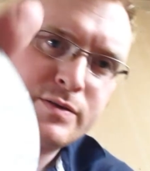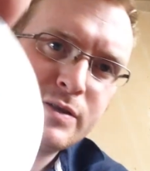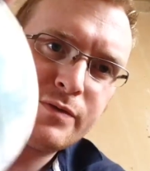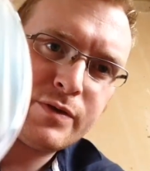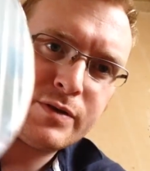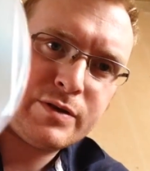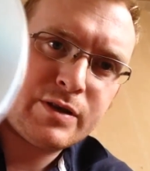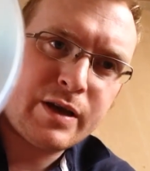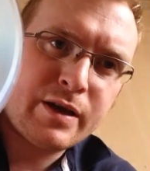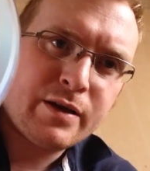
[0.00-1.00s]
see if we can
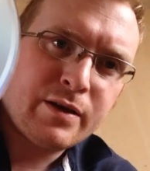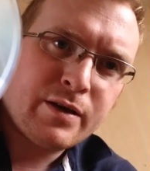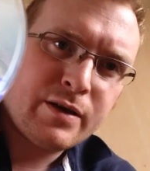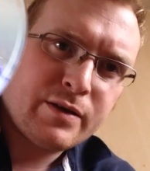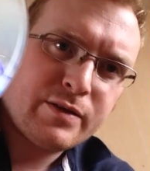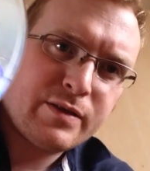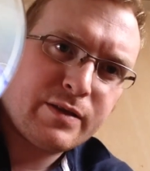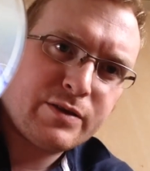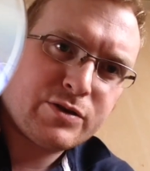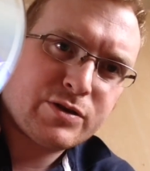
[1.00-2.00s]
see it,
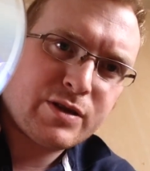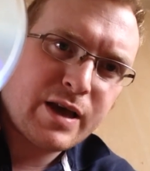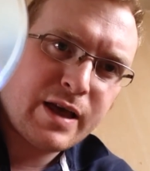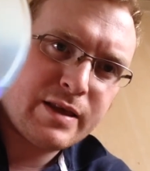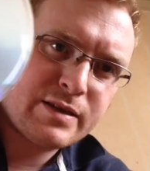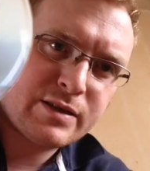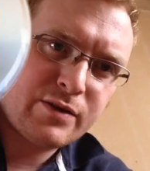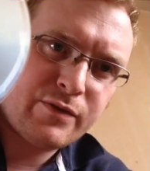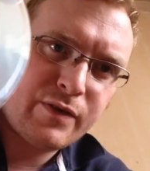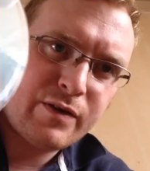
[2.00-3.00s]
just there, this
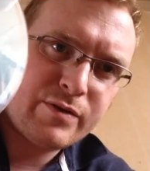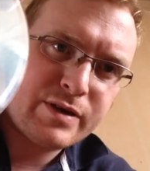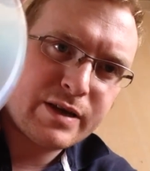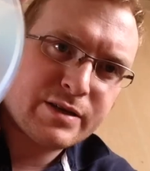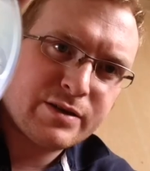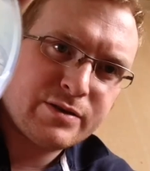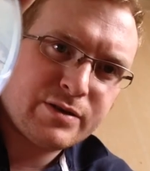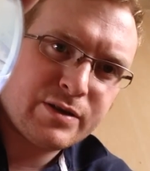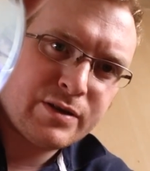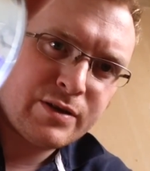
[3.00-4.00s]
sort of
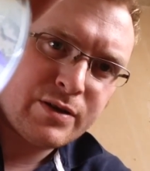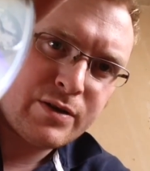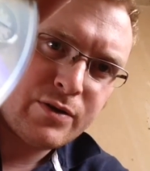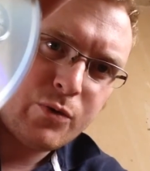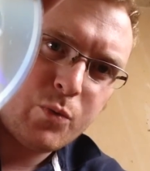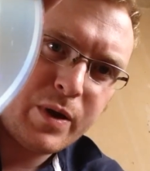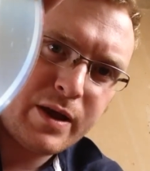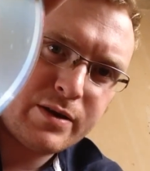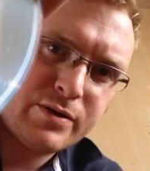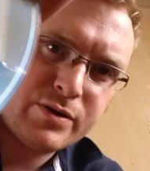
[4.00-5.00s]
iridescent
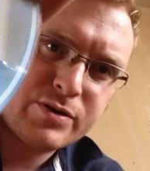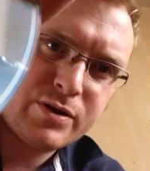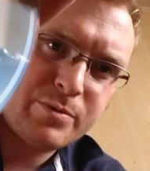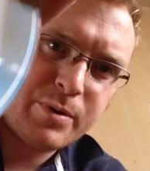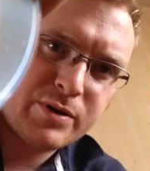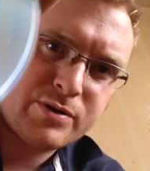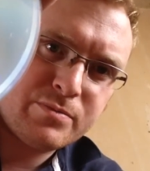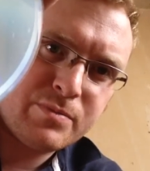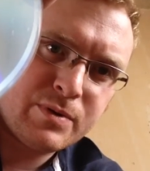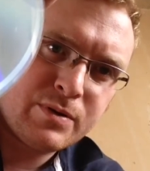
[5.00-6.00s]
weirdness at the bottom.